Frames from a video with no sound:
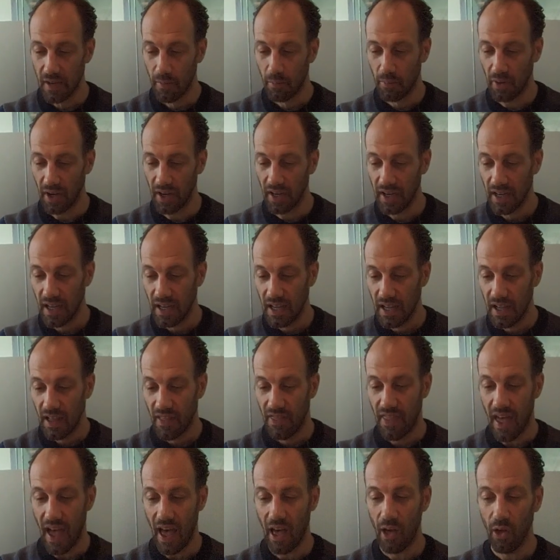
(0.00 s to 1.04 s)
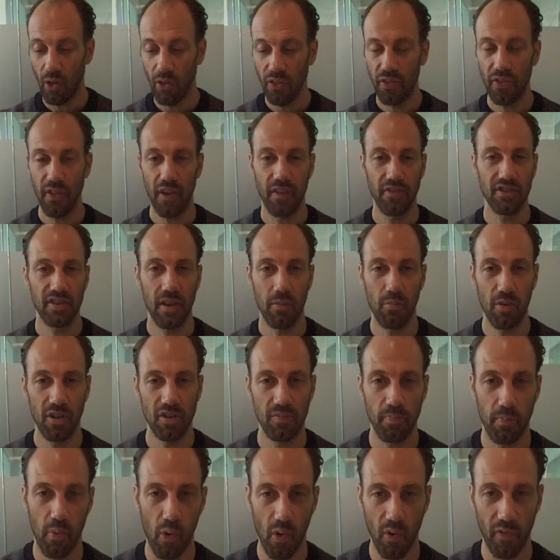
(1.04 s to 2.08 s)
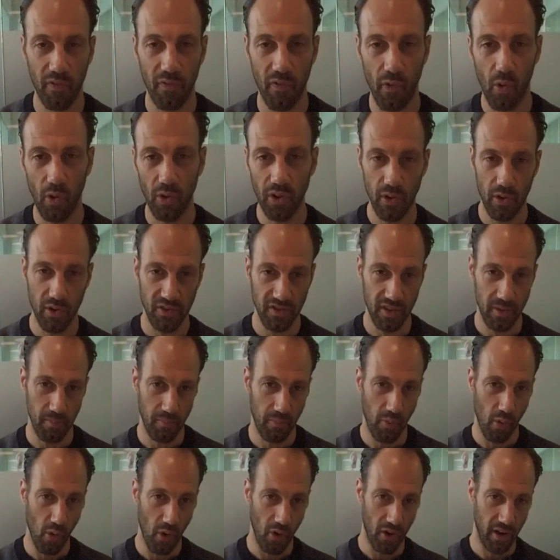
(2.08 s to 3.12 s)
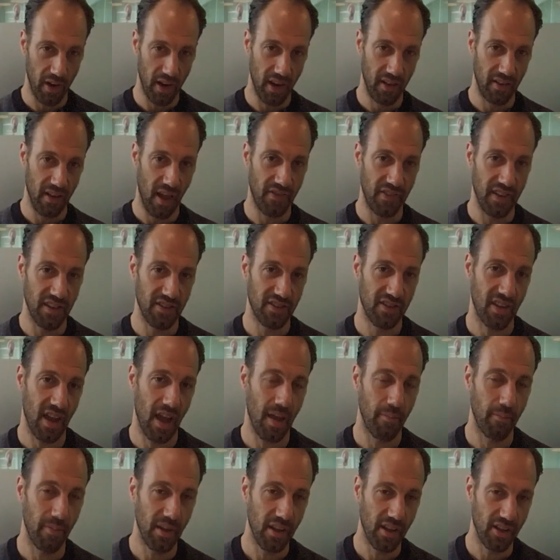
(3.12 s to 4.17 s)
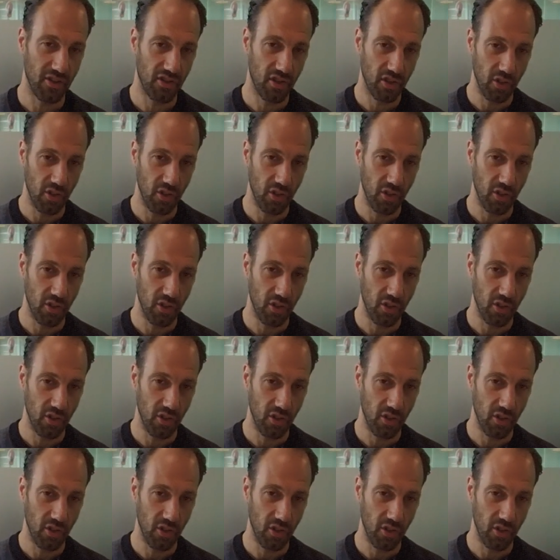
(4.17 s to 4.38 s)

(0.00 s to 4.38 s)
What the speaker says: but the health of someone's portfolio is important at this time because,